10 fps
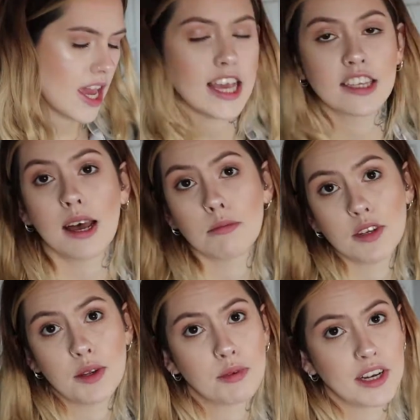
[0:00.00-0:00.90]
It's
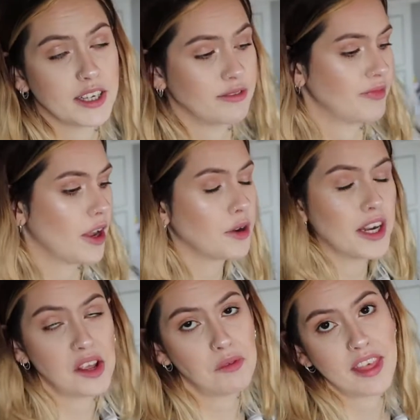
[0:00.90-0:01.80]
absolutely brilliant. I
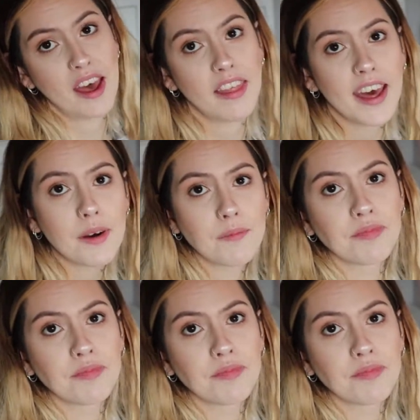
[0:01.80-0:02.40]
couldn't live without that.